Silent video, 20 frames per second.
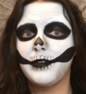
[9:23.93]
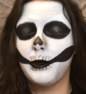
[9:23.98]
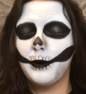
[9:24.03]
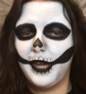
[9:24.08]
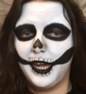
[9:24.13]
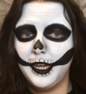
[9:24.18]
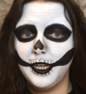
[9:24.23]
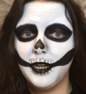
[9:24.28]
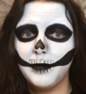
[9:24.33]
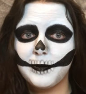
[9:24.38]
if
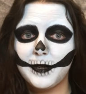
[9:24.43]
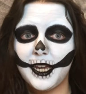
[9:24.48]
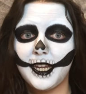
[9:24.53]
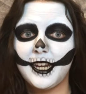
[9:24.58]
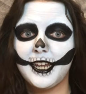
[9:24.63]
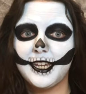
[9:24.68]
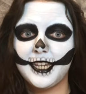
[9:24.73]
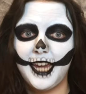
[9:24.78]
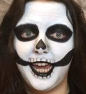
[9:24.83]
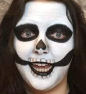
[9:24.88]
you end up
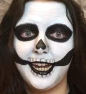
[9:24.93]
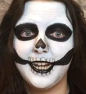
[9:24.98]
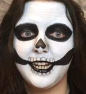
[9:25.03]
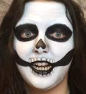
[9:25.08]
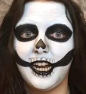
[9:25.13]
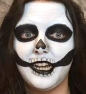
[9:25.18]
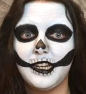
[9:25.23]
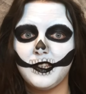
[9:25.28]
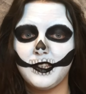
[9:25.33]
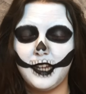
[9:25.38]
getting
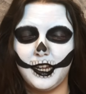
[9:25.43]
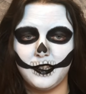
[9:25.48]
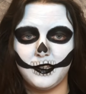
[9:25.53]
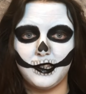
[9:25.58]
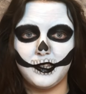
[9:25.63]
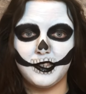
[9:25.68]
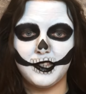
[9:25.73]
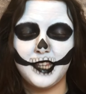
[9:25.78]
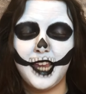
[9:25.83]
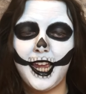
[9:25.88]
canonized
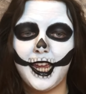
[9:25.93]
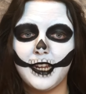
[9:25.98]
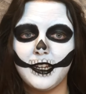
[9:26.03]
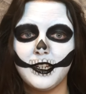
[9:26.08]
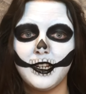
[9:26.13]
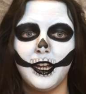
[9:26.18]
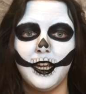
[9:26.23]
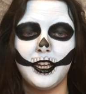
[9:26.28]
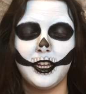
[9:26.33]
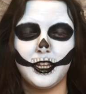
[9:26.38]
as a
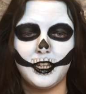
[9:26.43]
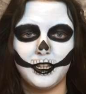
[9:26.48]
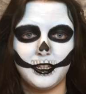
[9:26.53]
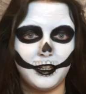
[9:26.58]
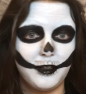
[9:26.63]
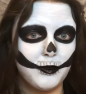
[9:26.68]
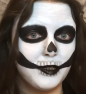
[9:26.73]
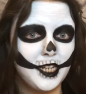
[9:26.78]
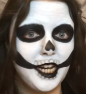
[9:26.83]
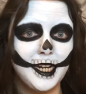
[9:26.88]
saint,
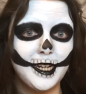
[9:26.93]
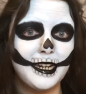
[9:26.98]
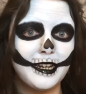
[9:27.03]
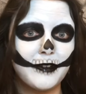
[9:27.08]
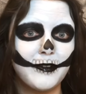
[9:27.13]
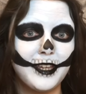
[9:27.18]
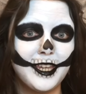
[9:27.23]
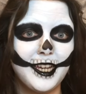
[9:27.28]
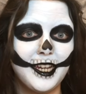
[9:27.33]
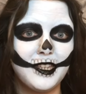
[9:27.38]
you
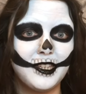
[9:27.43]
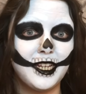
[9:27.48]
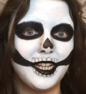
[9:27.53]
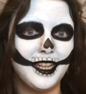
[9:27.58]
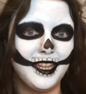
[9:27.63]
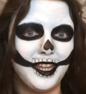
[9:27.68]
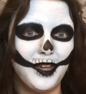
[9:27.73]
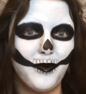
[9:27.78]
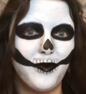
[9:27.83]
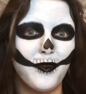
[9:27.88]
technically get
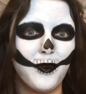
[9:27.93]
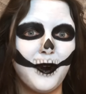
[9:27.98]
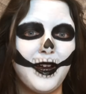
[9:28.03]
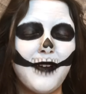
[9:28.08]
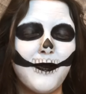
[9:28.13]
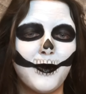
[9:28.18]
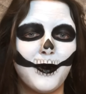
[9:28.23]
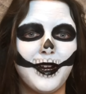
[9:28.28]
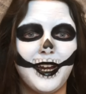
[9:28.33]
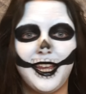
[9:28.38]
to live
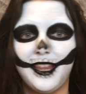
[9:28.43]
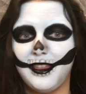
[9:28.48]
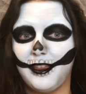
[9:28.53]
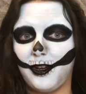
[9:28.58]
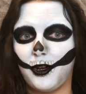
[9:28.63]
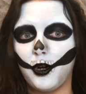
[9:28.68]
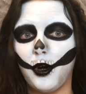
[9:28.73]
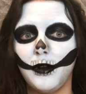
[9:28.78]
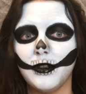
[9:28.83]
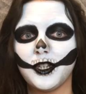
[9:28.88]
forever
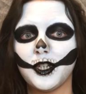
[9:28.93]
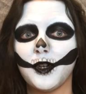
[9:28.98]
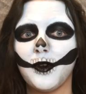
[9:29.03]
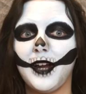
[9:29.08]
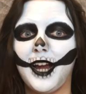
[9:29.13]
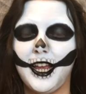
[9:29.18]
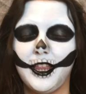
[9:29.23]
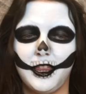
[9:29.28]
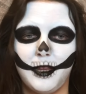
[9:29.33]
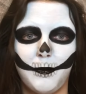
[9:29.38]
in the
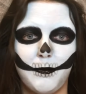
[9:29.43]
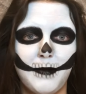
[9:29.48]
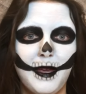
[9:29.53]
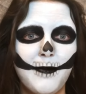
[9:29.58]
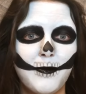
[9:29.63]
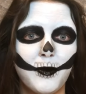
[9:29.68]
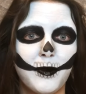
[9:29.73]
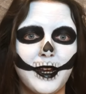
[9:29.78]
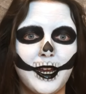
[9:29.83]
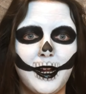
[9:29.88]
culture and the
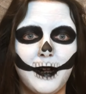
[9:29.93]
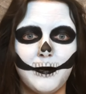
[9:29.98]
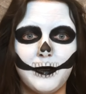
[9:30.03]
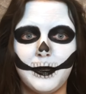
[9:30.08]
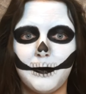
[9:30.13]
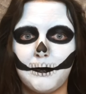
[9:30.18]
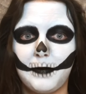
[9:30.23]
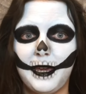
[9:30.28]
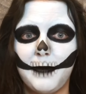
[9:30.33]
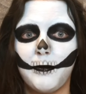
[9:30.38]
memory
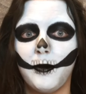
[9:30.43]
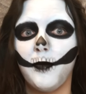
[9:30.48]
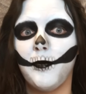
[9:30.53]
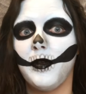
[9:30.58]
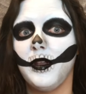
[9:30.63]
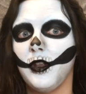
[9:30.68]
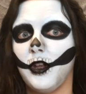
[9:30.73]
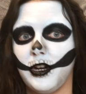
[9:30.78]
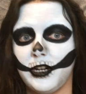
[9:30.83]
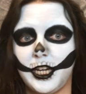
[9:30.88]
of the
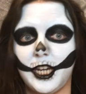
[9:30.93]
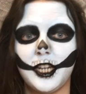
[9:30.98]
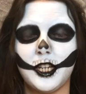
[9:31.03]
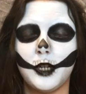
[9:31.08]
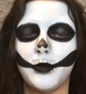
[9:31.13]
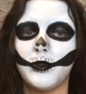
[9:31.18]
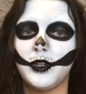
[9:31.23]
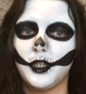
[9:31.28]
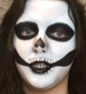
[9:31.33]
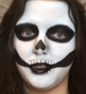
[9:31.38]
people
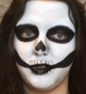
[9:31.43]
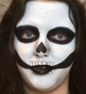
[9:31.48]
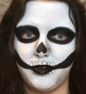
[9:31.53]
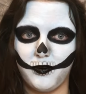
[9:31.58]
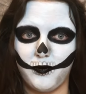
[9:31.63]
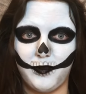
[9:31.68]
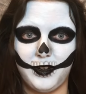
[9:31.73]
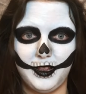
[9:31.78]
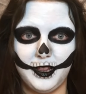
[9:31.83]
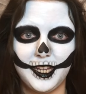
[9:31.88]
belonging to a
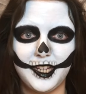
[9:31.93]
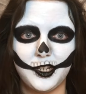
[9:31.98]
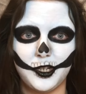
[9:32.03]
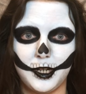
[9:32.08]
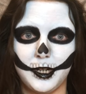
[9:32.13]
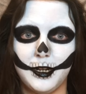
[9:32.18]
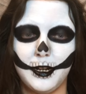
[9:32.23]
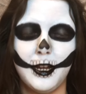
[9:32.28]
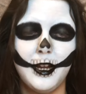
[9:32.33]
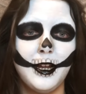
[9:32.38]
certain
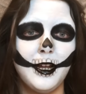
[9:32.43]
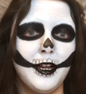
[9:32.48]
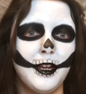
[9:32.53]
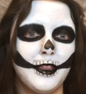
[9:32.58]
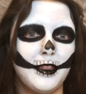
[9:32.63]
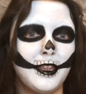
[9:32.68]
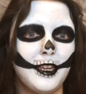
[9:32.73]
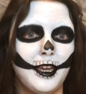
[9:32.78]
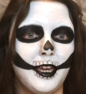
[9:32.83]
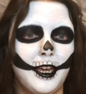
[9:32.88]
religion.
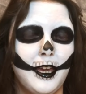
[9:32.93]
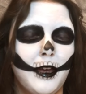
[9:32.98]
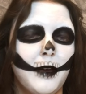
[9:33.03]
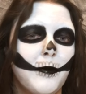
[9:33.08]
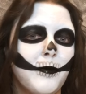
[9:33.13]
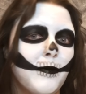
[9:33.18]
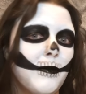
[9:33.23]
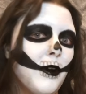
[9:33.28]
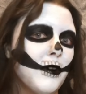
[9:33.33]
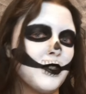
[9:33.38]
The
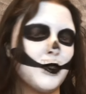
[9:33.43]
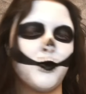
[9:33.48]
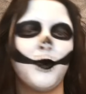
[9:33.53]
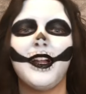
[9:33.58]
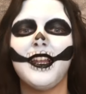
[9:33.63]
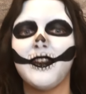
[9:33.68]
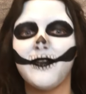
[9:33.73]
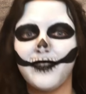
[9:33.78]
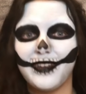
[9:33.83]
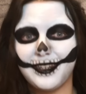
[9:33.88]
most
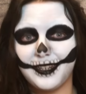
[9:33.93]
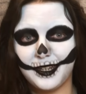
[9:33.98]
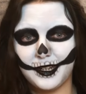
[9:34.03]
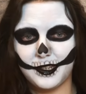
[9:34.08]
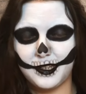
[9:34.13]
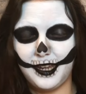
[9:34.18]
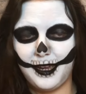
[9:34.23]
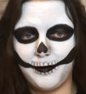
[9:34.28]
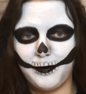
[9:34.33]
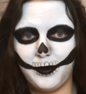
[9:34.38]
relevant
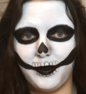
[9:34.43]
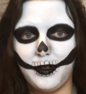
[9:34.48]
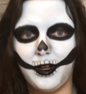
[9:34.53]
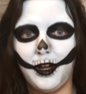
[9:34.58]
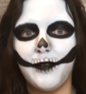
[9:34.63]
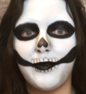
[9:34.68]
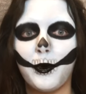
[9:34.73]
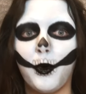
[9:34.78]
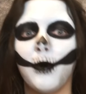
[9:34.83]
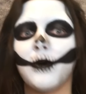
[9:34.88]

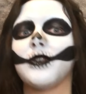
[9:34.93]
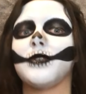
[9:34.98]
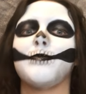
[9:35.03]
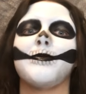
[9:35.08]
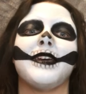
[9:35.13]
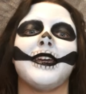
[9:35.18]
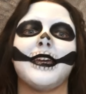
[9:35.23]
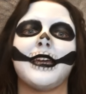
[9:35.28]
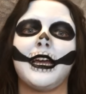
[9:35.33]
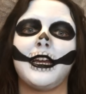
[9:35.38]
example, of
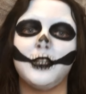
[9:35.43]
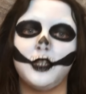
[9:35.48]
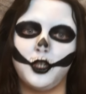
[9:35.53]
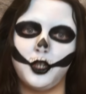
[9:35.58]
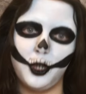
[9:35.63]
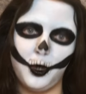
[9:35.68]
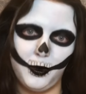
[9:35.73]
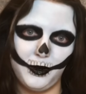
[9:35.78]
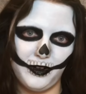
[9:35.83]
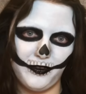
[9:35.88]
course, being
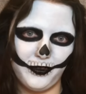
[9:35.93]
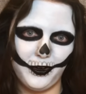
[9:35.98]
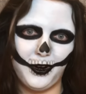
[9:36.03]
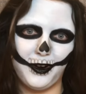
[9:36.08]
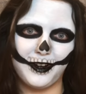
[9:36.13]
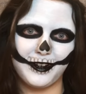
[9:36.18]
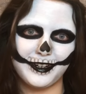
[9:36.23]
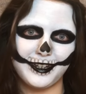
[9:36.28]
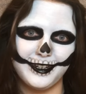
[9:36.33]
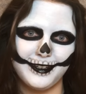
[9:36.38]
Joan of
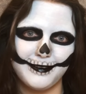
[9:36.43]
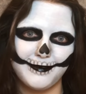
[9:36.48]
Arc.